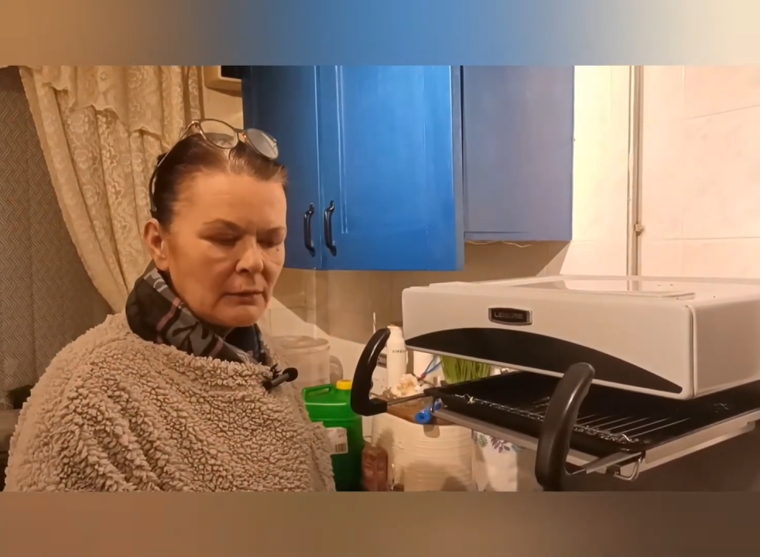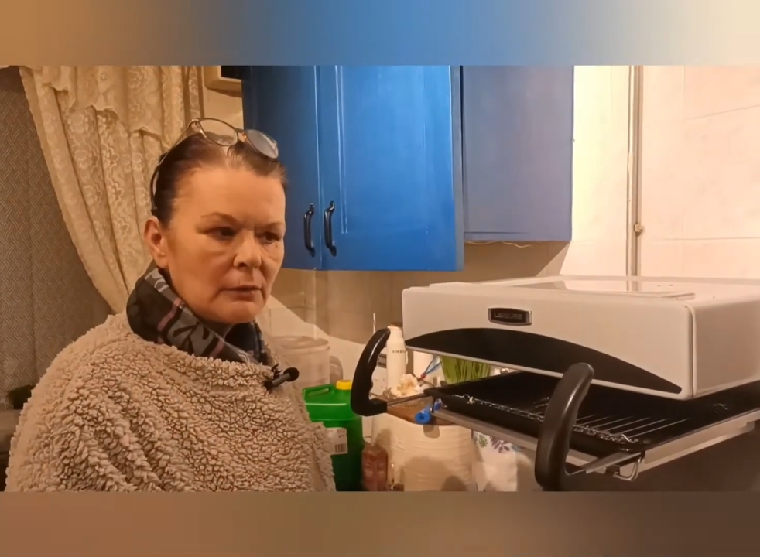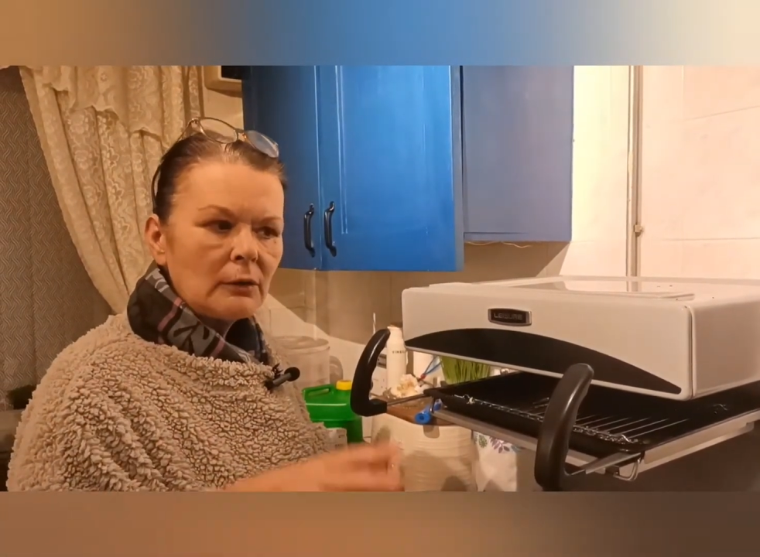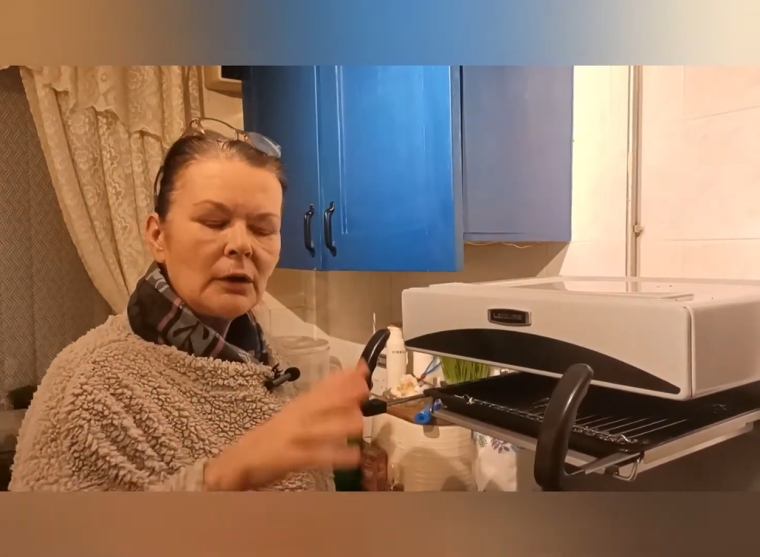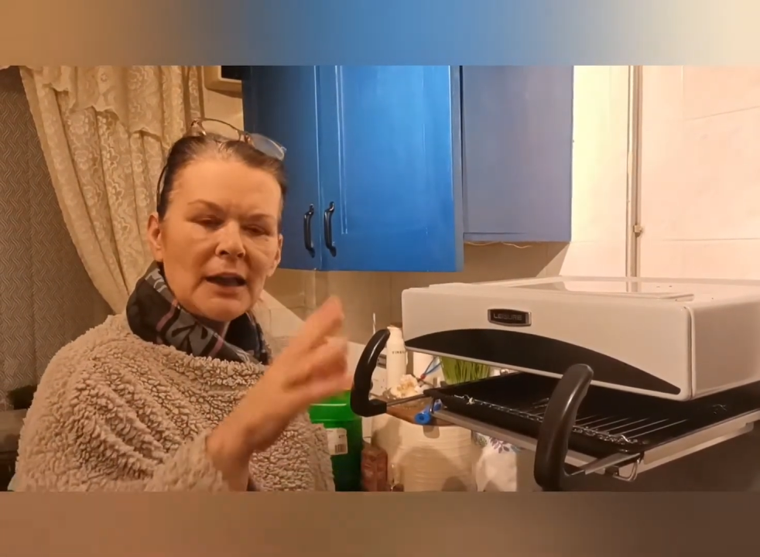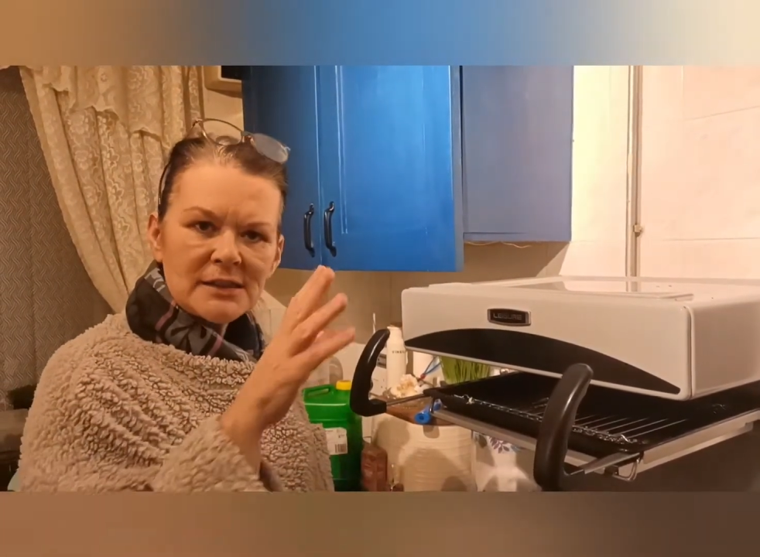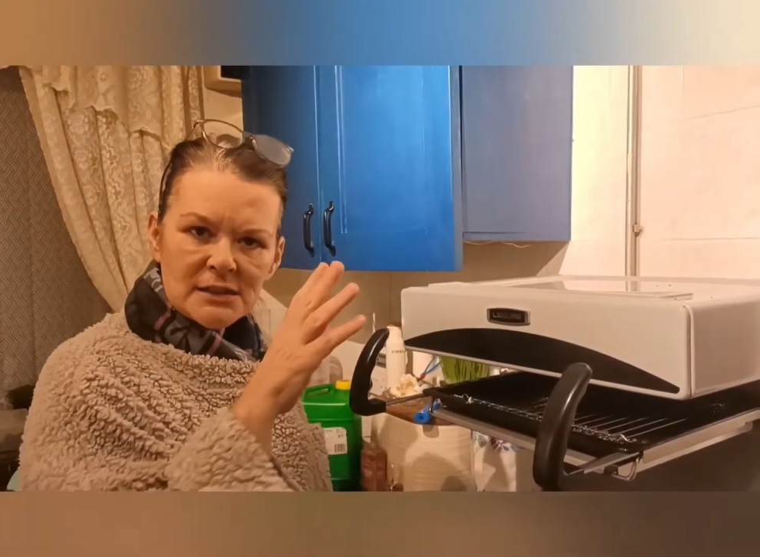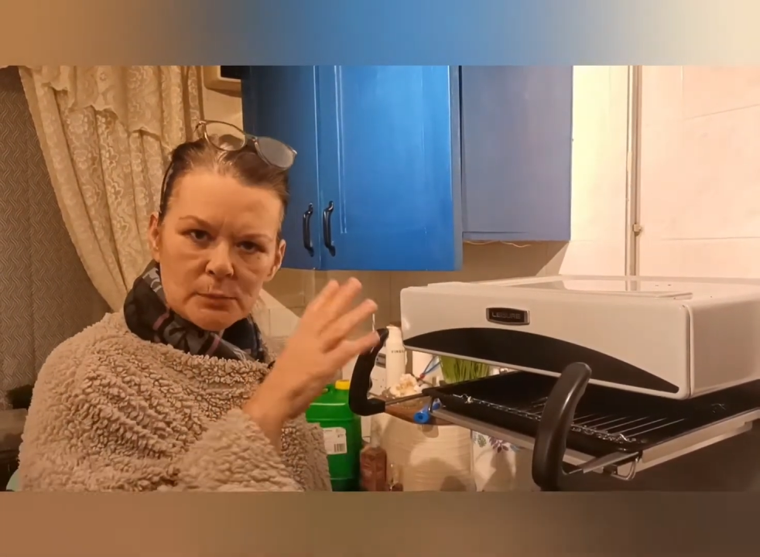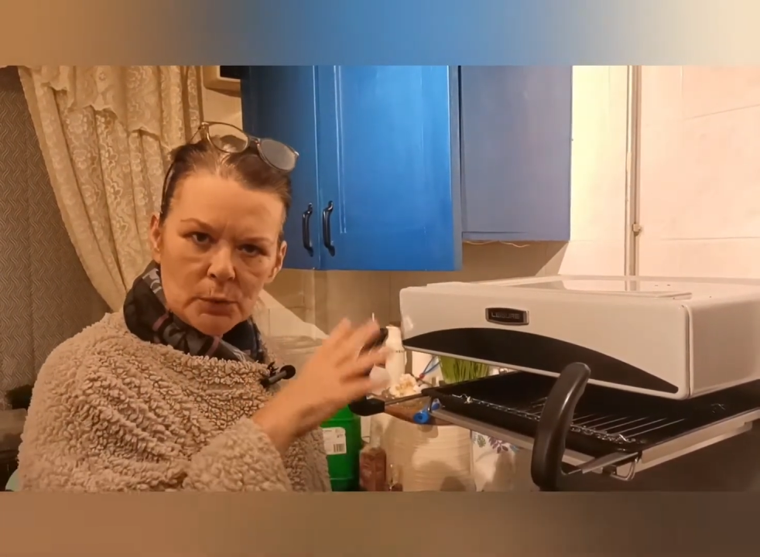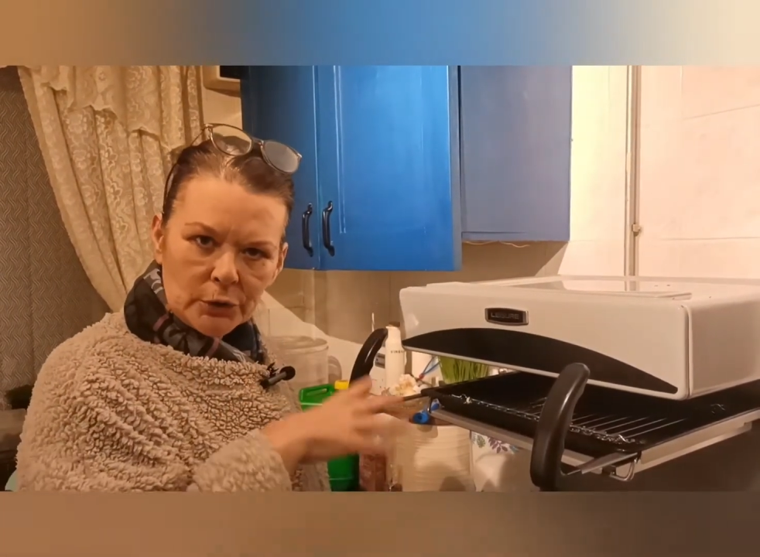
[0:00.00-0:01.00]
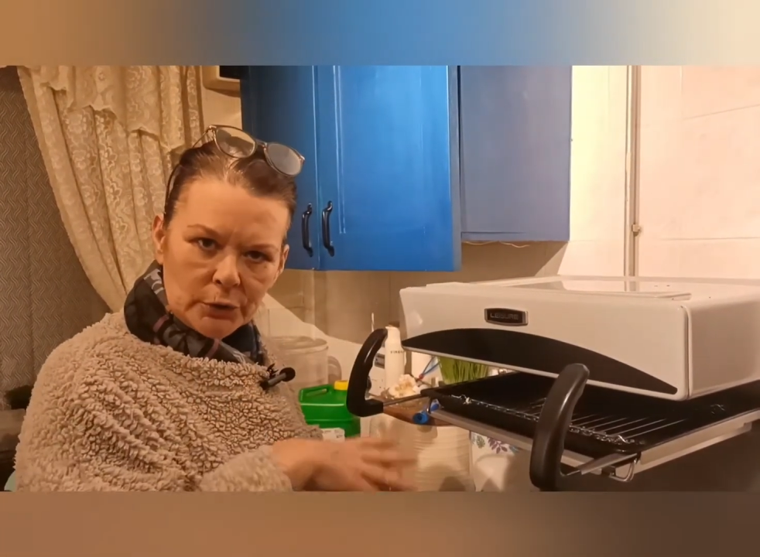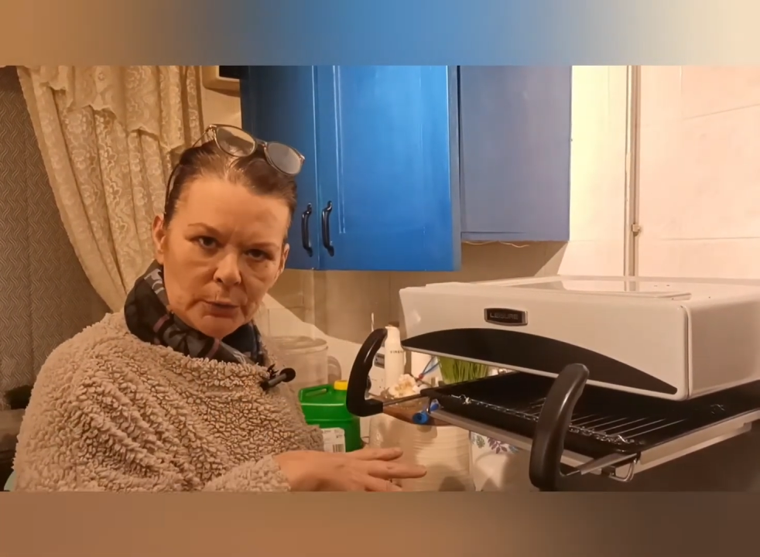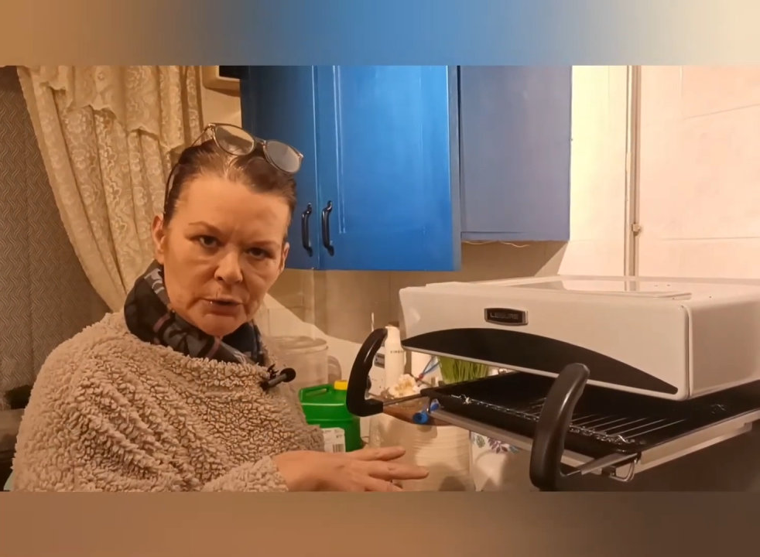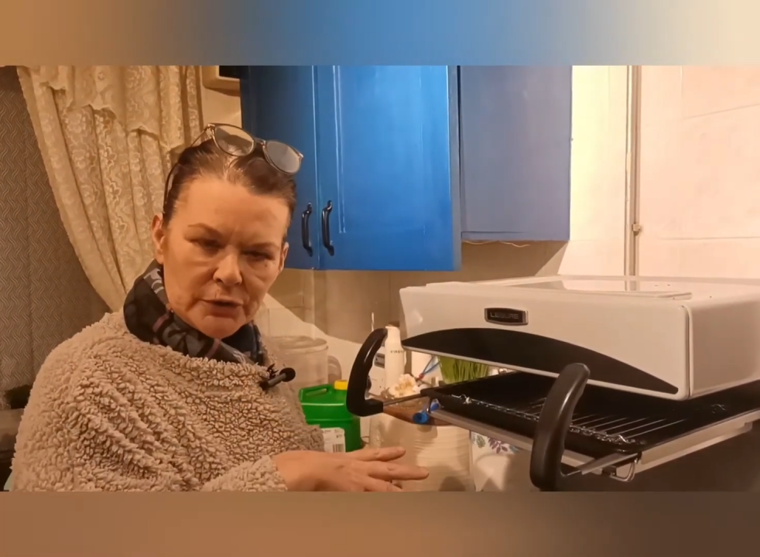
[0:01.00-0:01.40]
or less than what you would